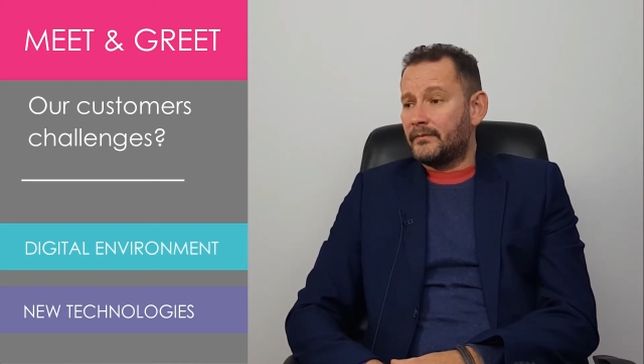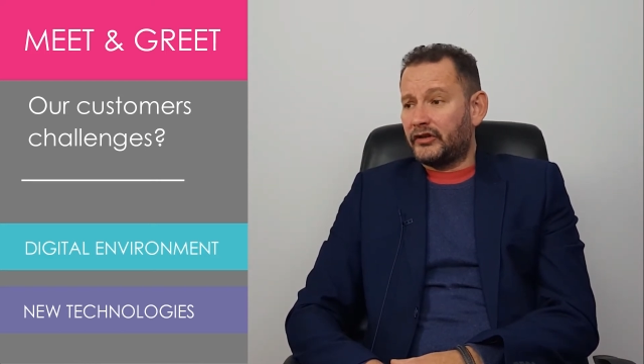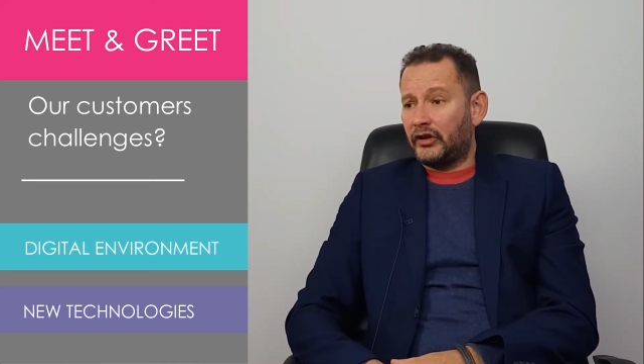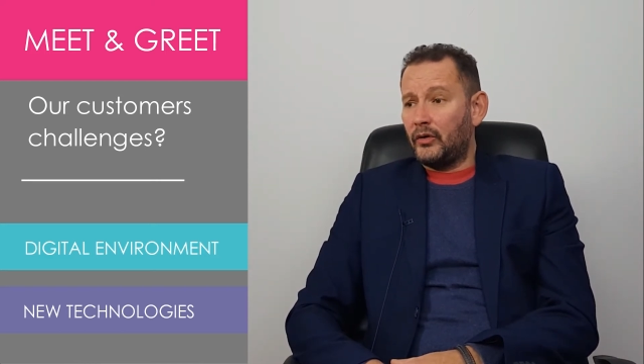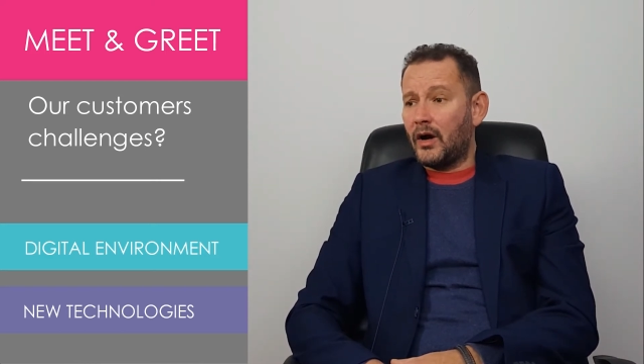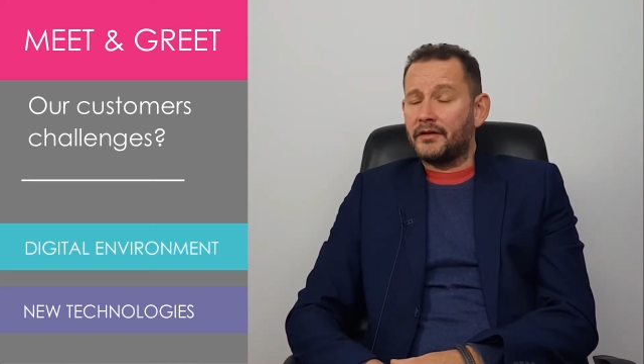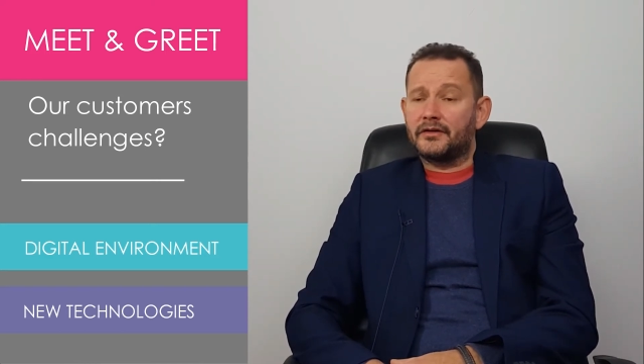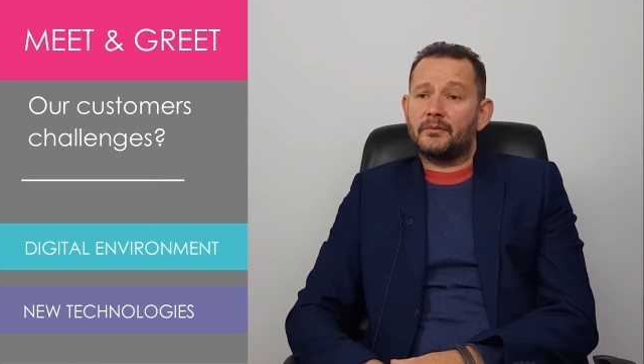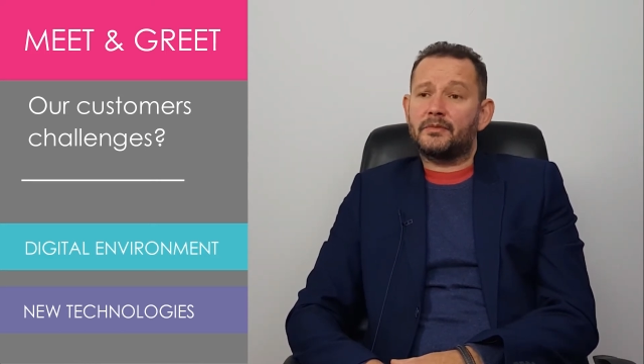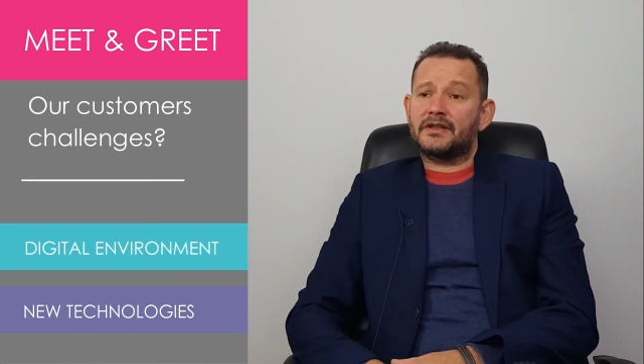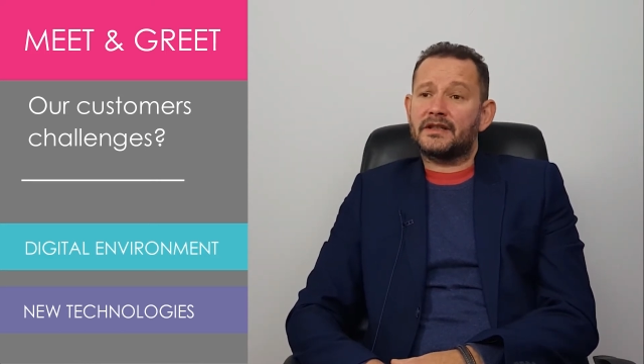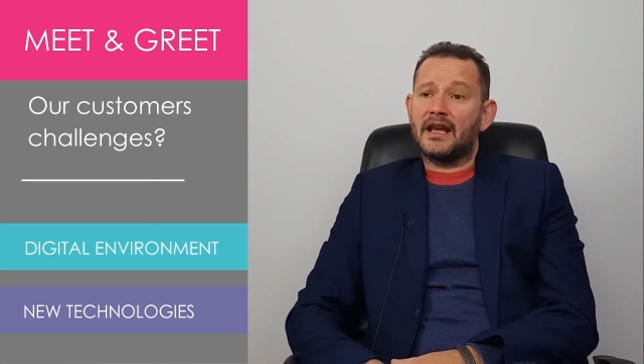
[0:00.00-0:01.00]

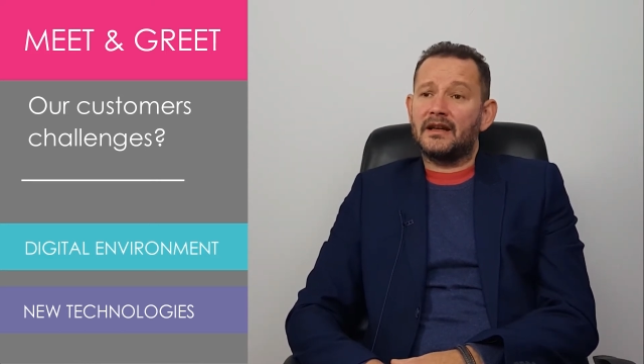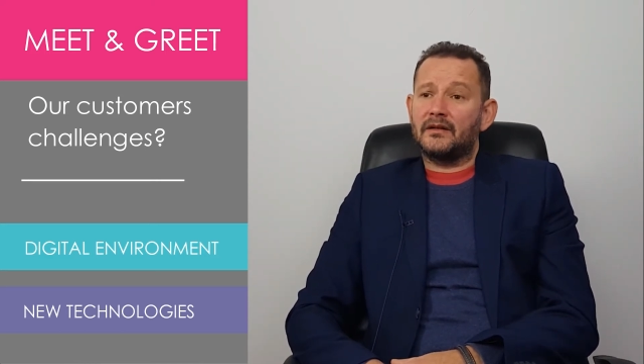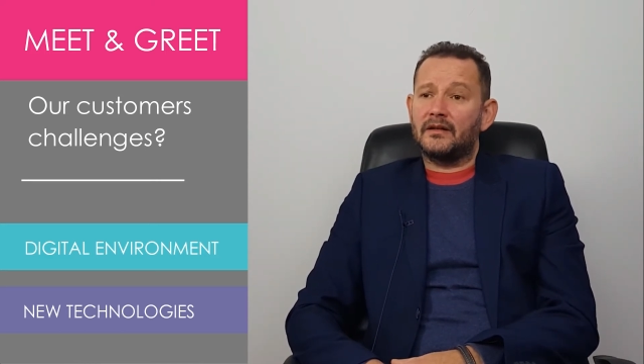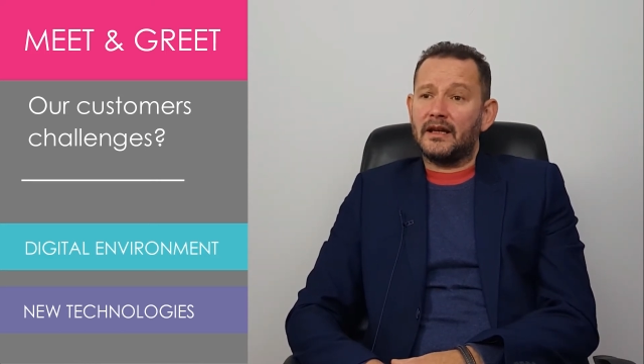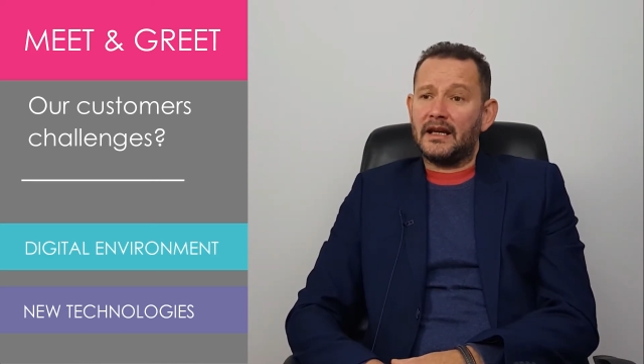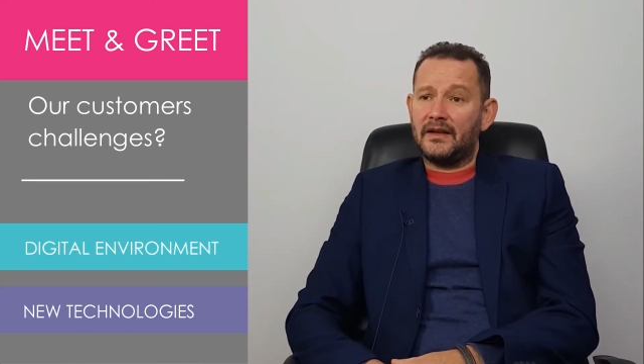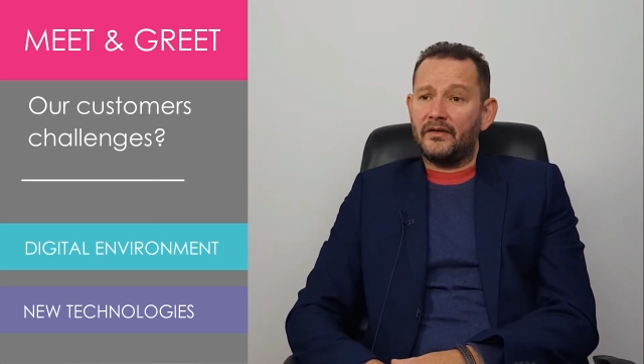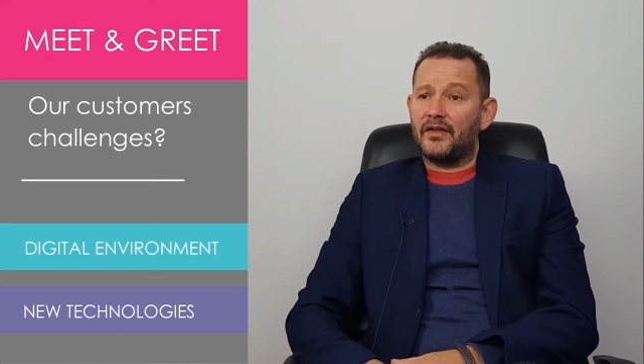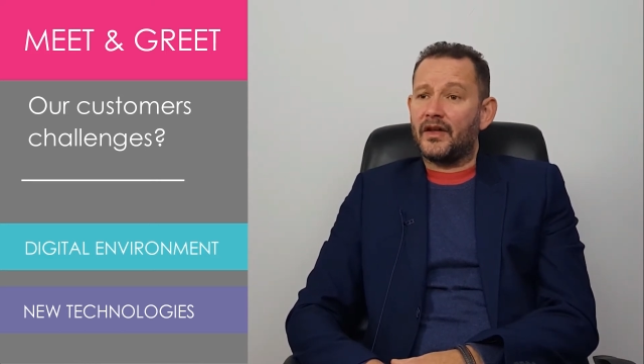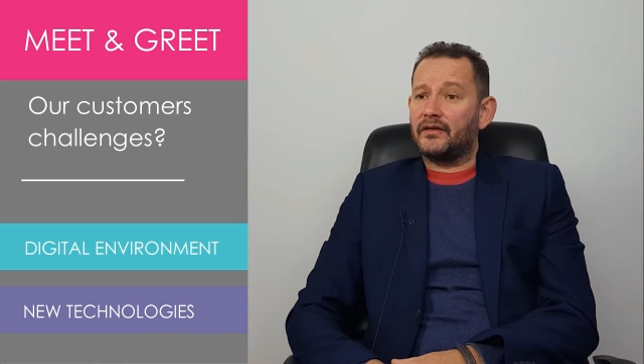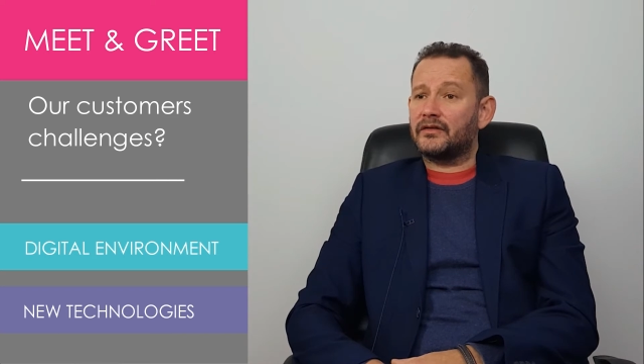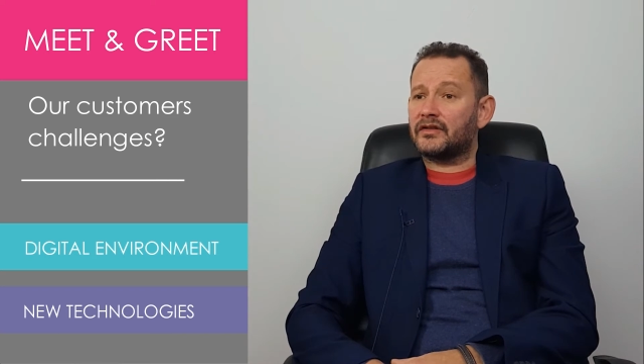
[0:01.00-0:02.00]
200% in
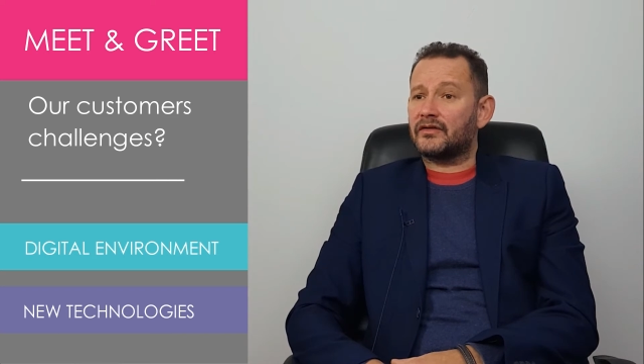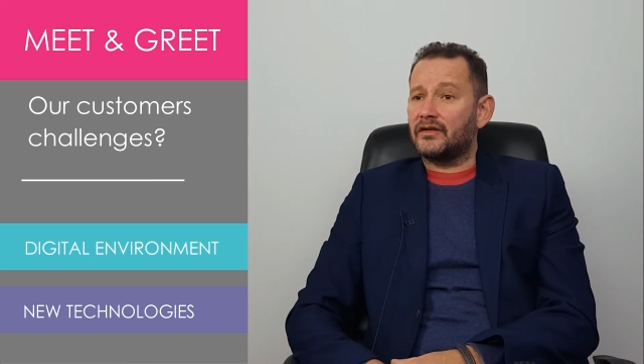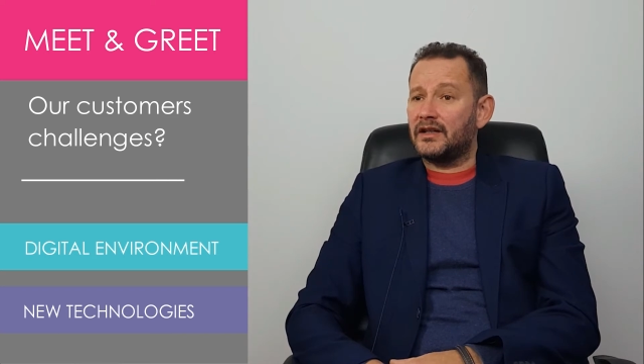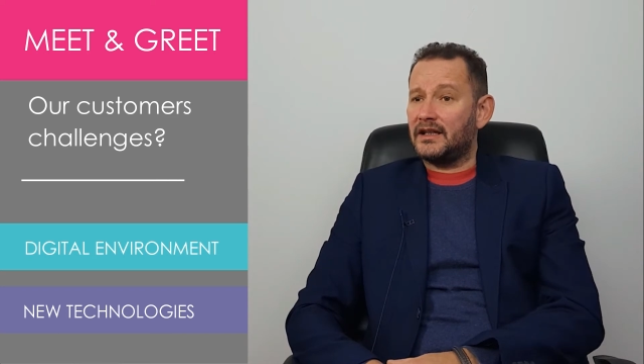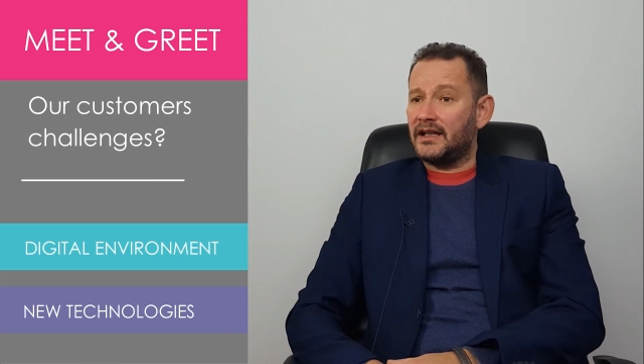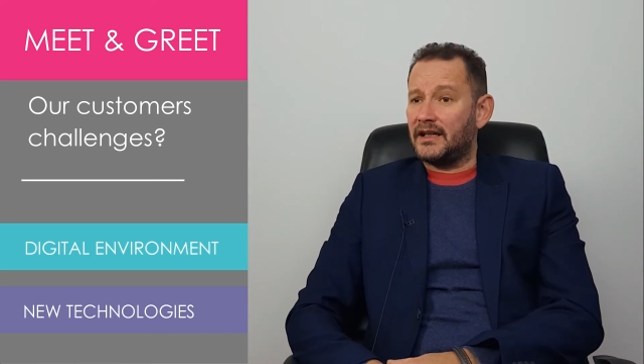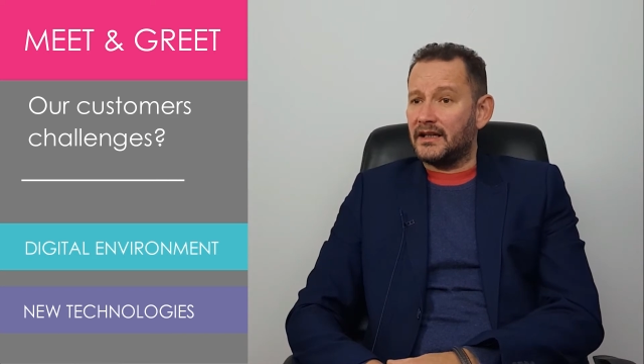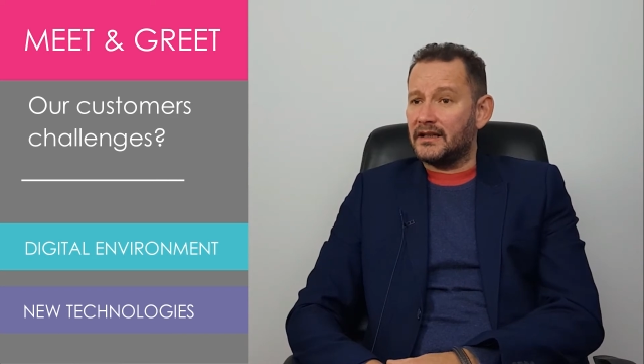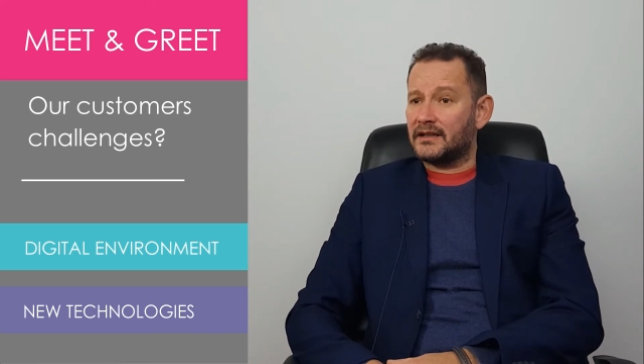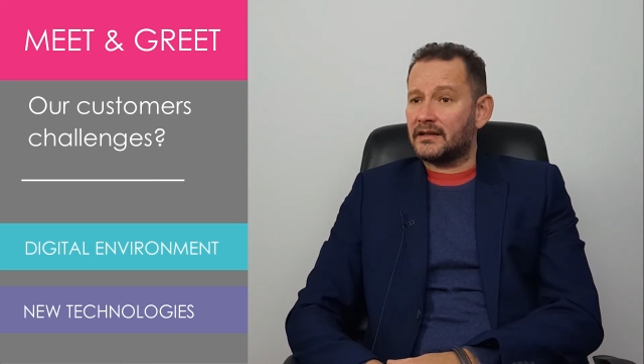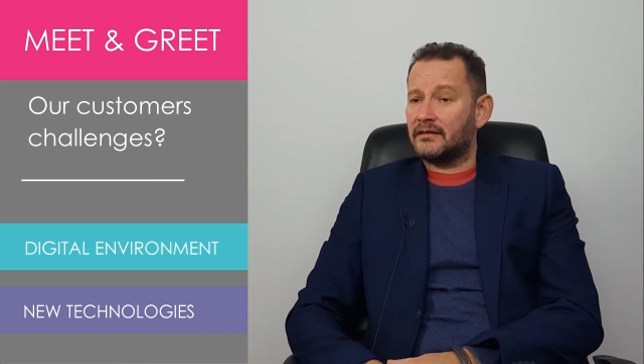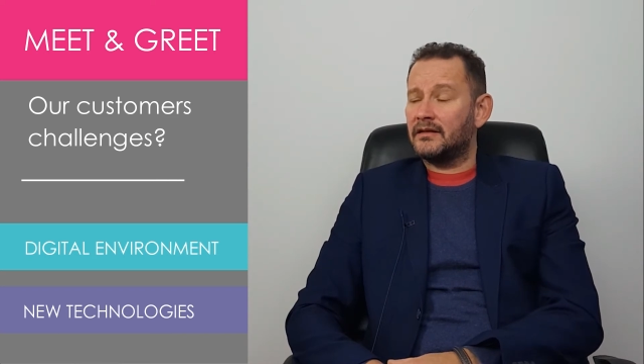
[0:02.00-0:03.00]
those 3
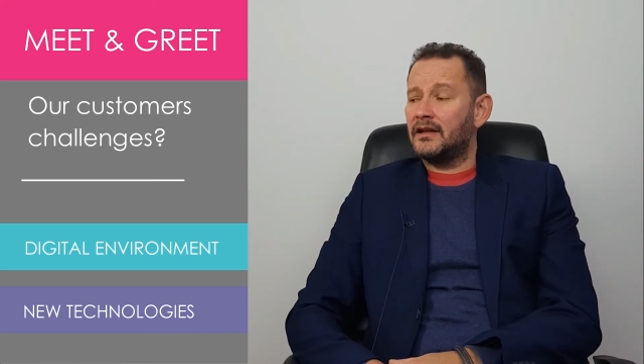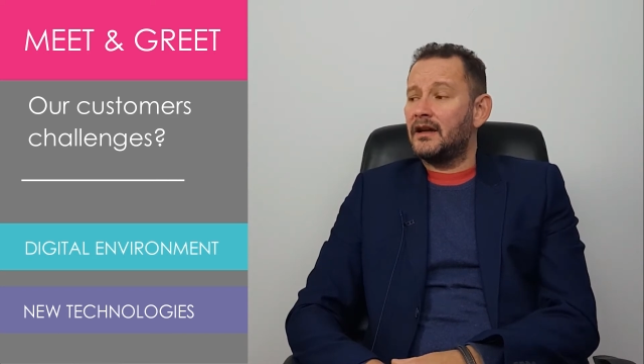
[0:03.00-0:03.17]
years,